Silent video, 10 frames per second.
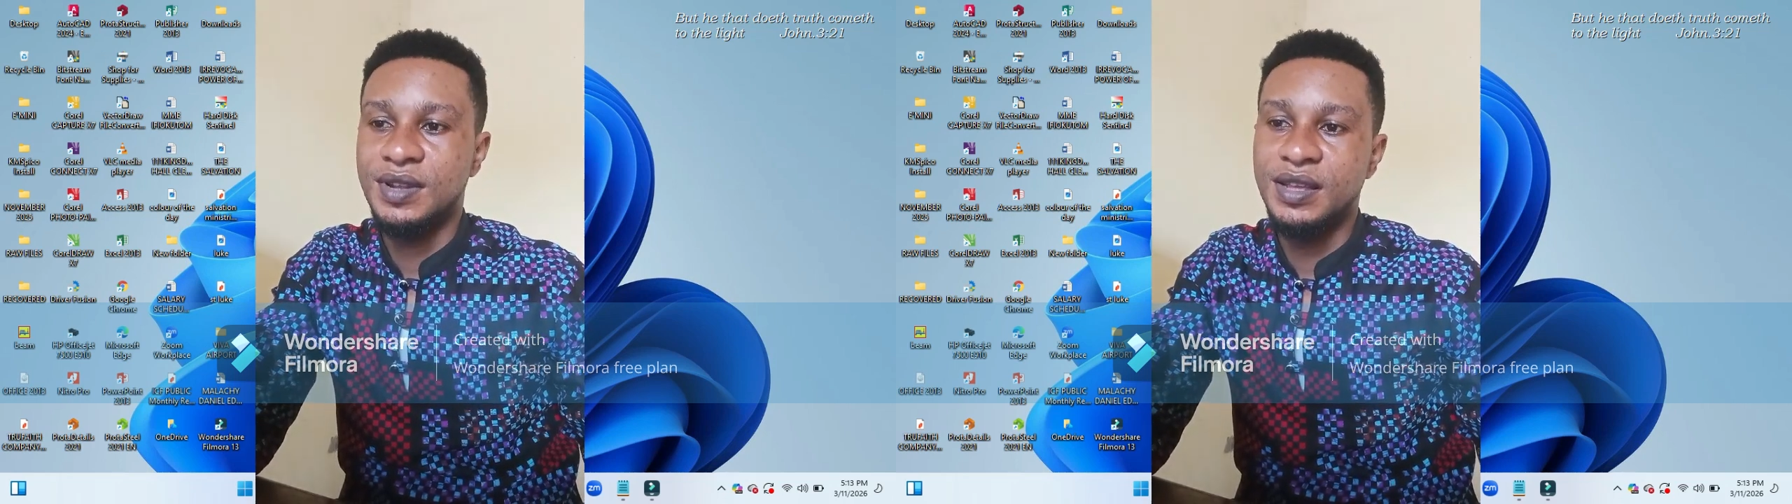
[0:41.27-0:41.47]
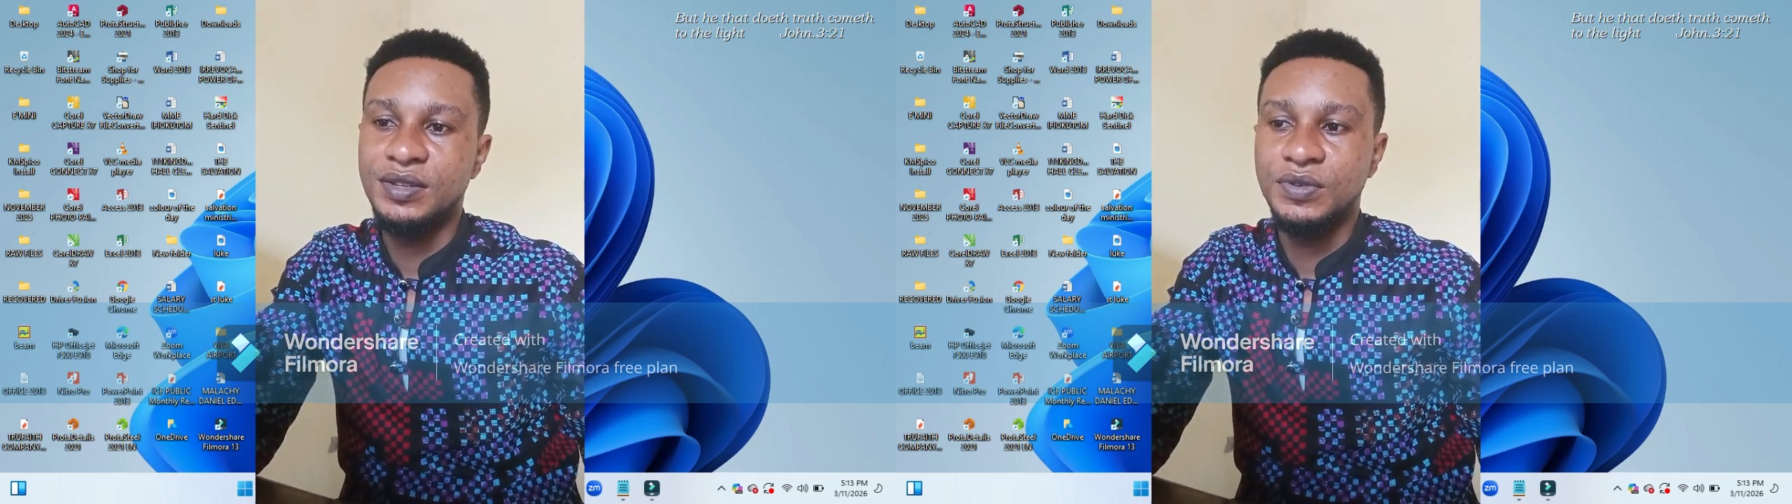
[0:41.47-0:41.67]

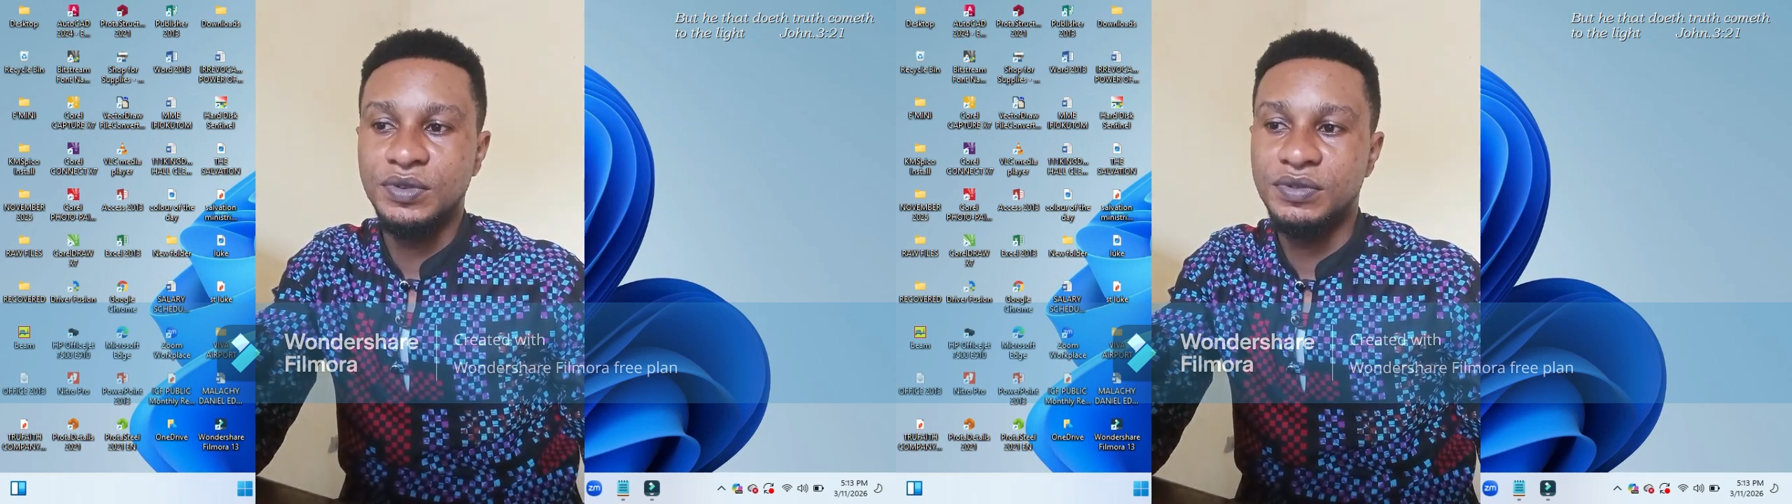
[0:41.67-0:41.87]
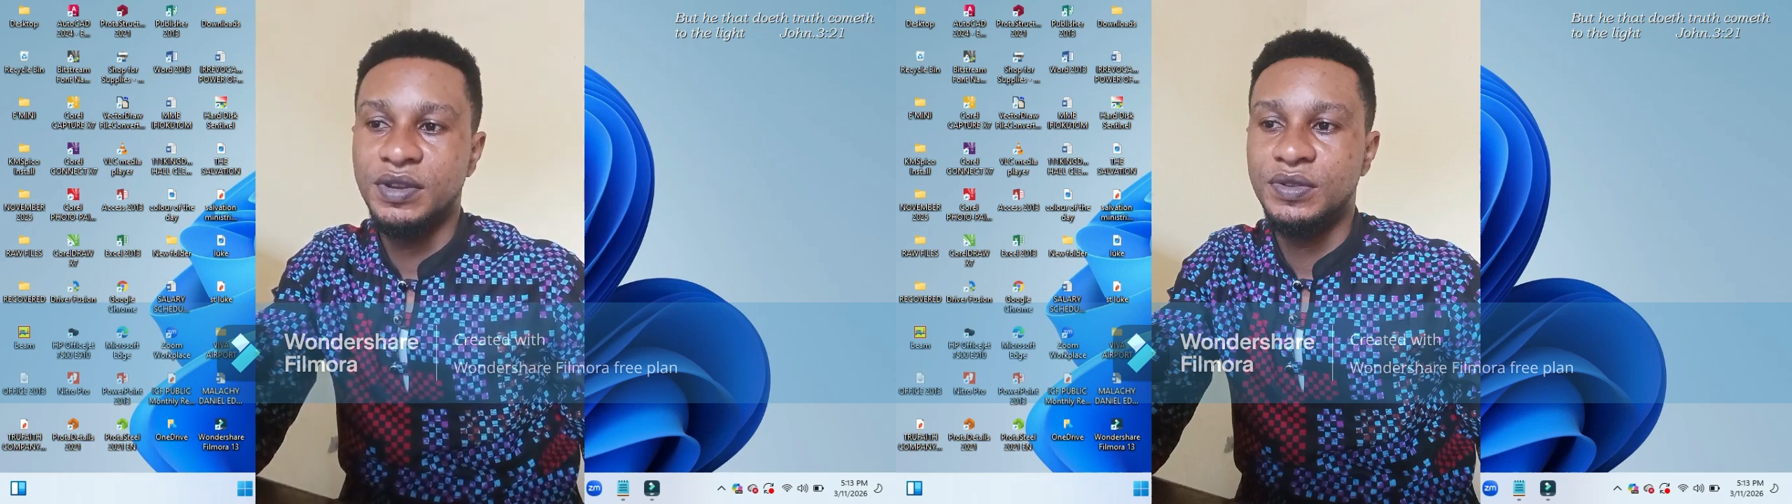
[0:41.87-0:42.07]
let's go
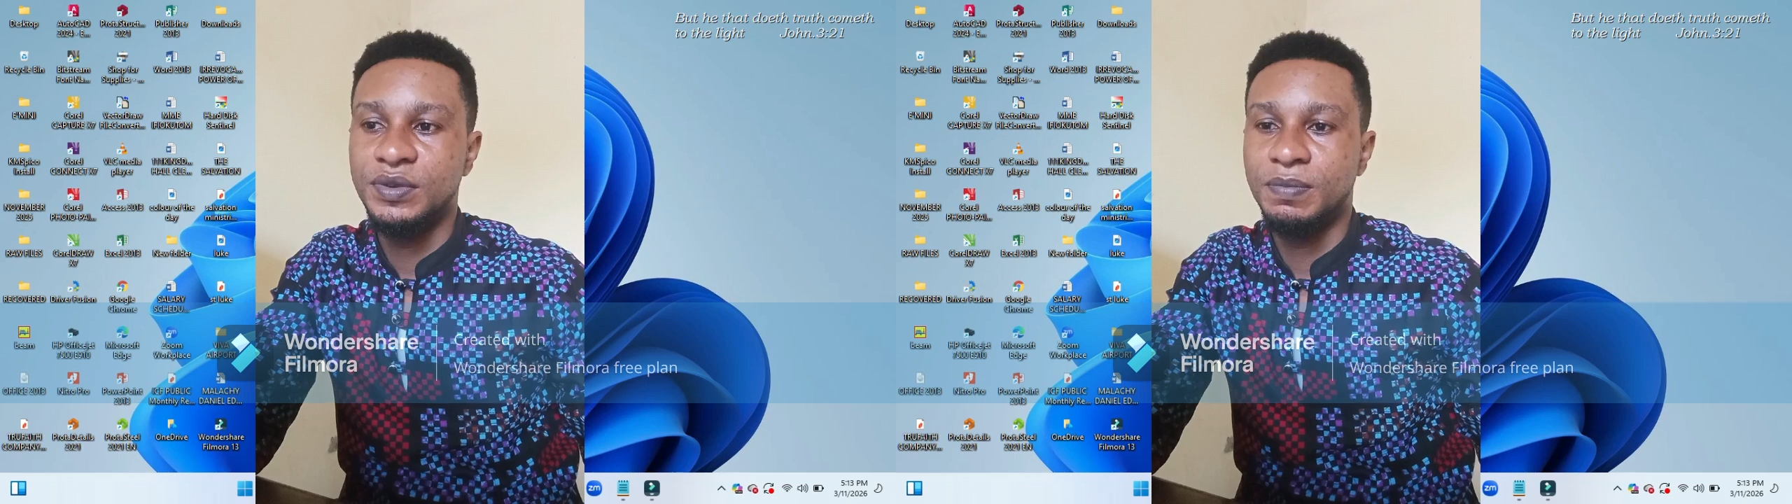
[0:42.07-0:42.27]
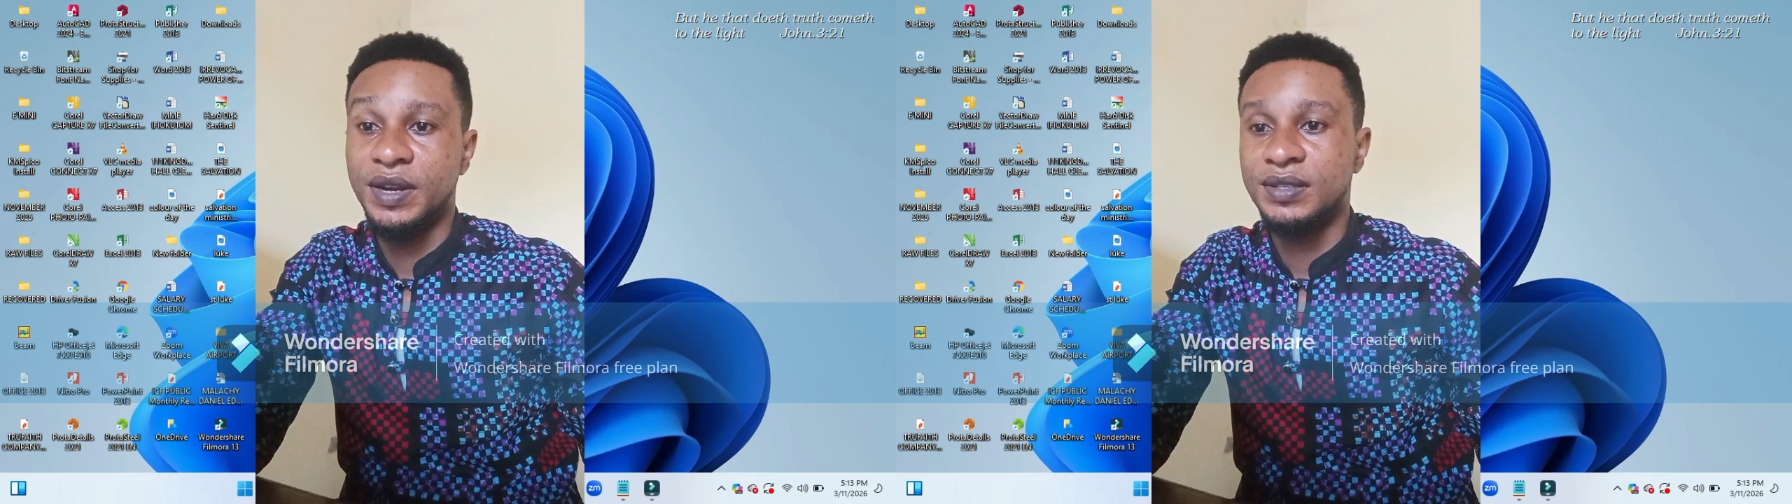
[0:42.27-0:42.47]
straight to
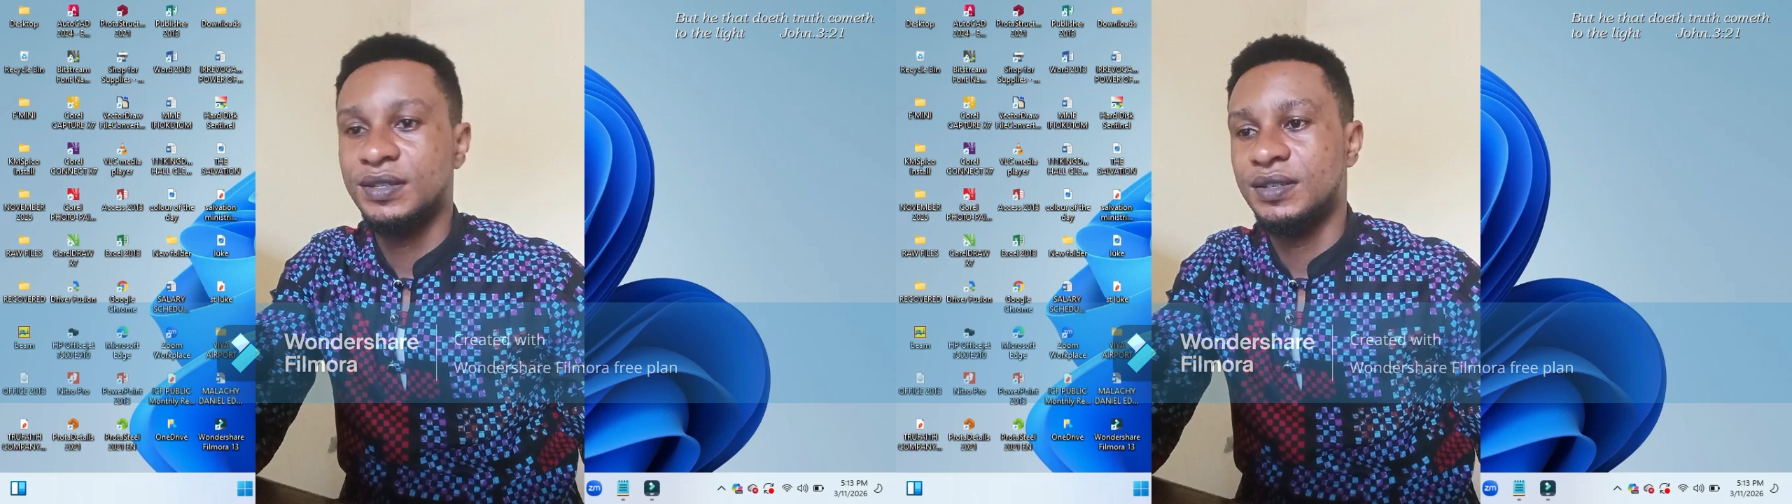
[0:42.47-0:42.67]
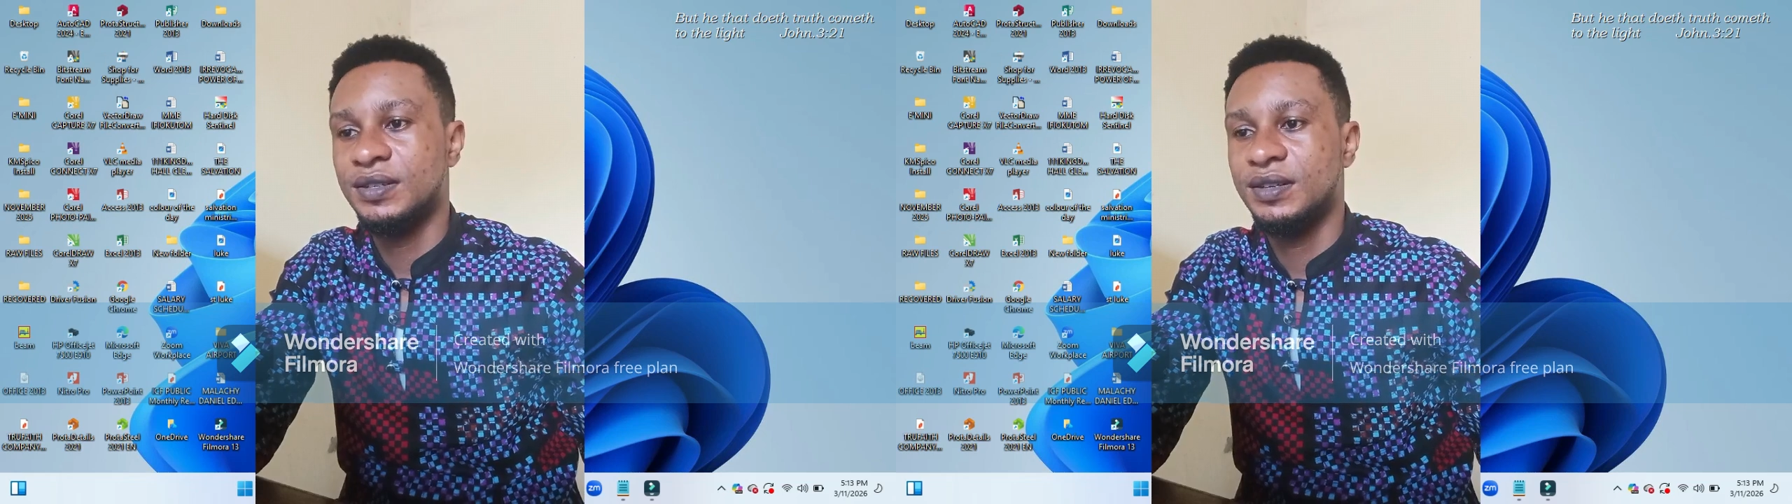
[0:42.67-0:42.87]

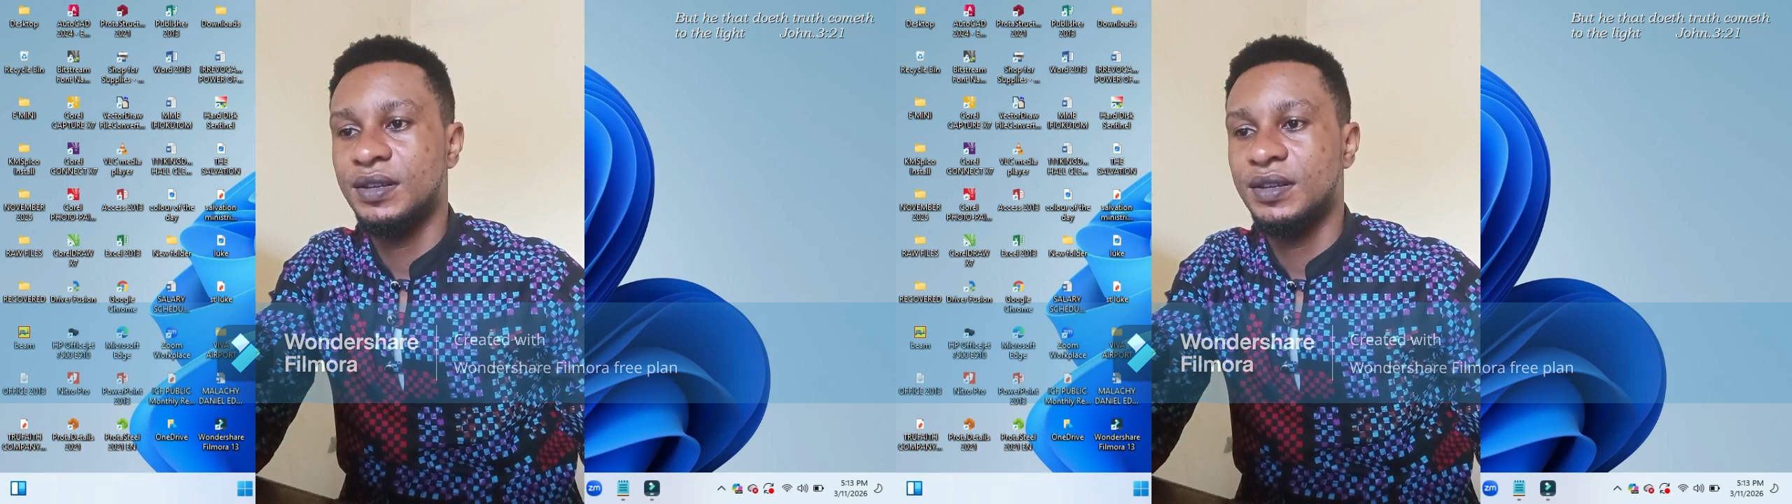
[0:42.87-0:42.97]
practical.